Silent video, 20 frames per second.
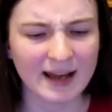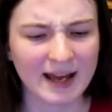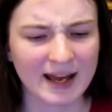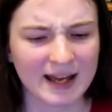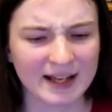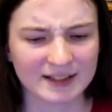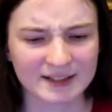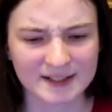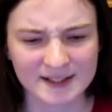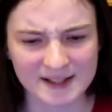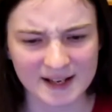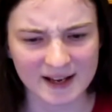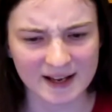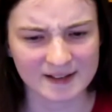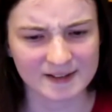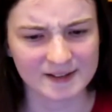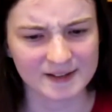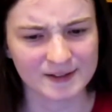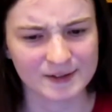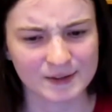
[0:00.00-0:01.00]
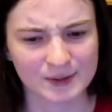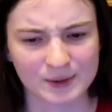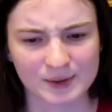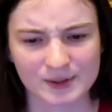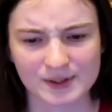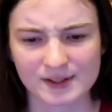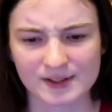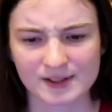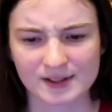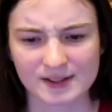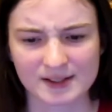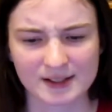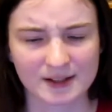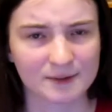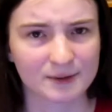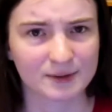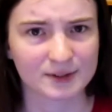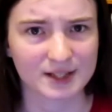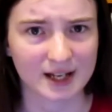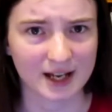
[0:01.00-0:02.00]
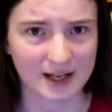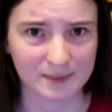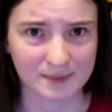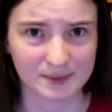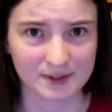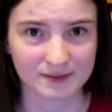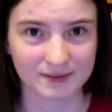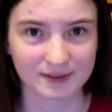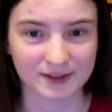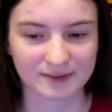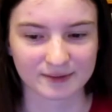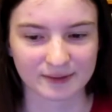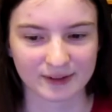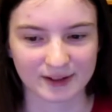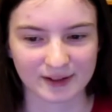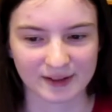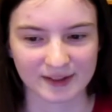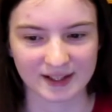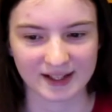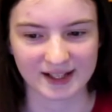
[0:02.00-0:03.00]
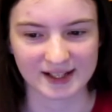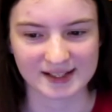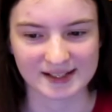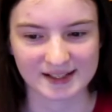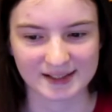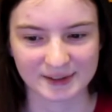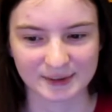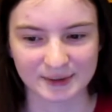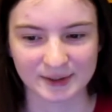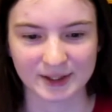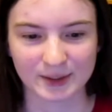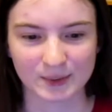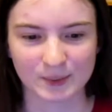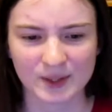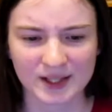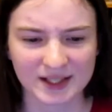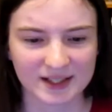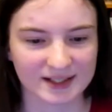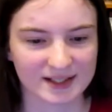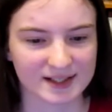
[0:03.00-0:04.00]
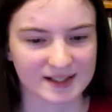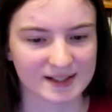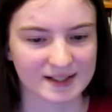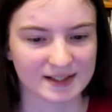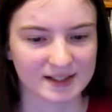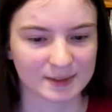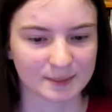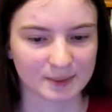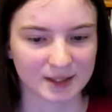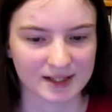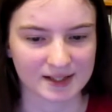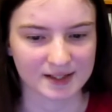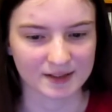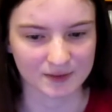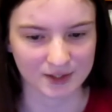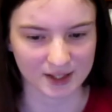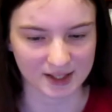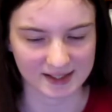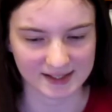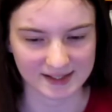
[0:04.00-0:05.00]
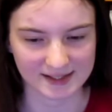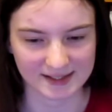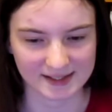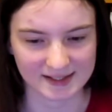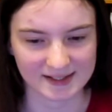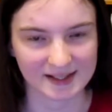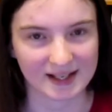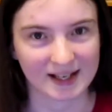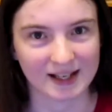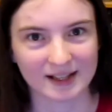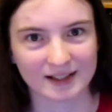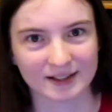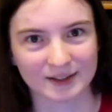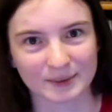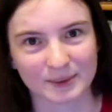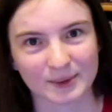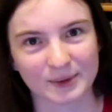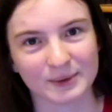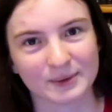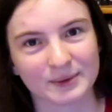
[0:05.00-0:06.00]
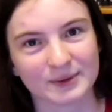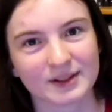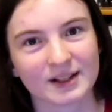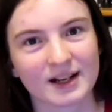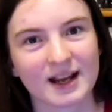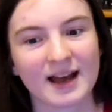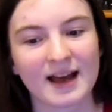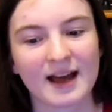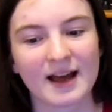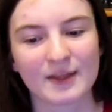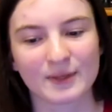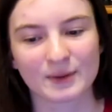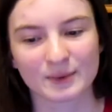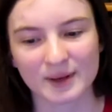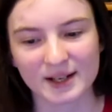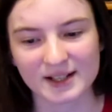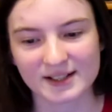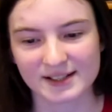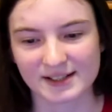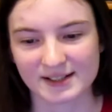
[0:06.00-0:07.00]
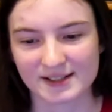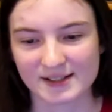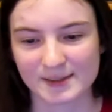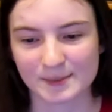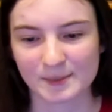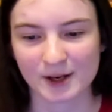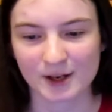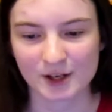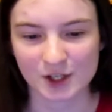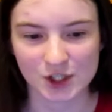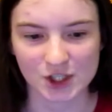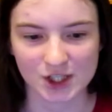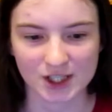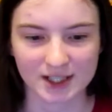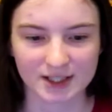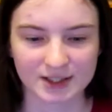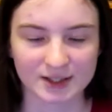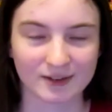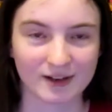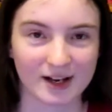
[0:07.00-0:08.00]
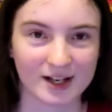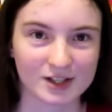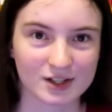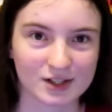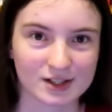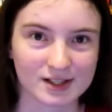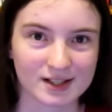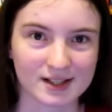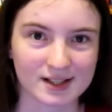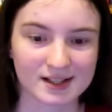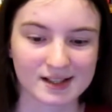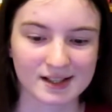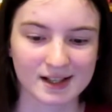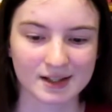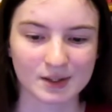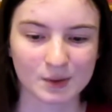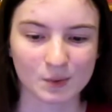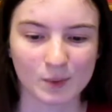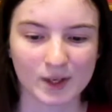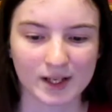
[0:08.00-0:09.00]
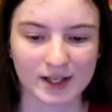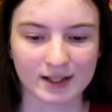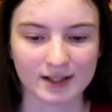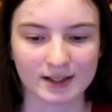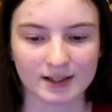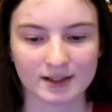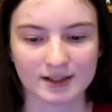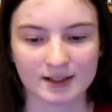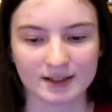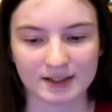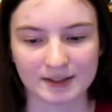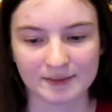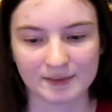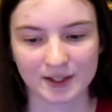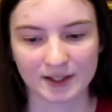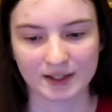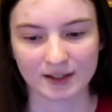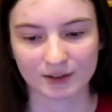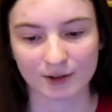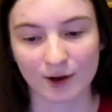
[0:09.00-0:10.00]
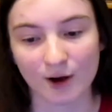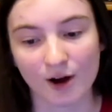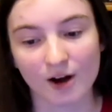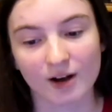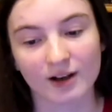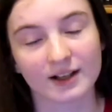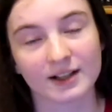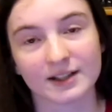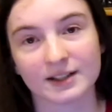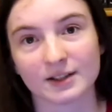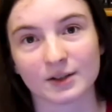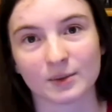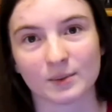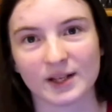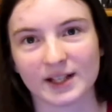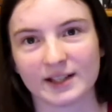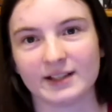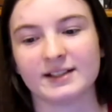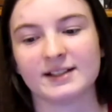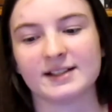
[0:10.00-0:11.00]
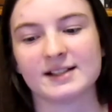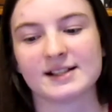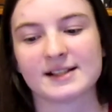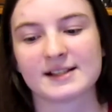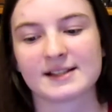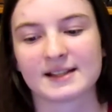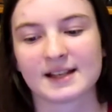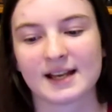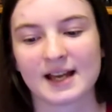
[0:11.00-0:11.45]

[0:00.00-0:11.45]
Ecclesiastes notes several types of unfair things, including wickedness in the place of justice, and, quote, the righteous perishing in their righteousness, and the wicked living long in their wickedness.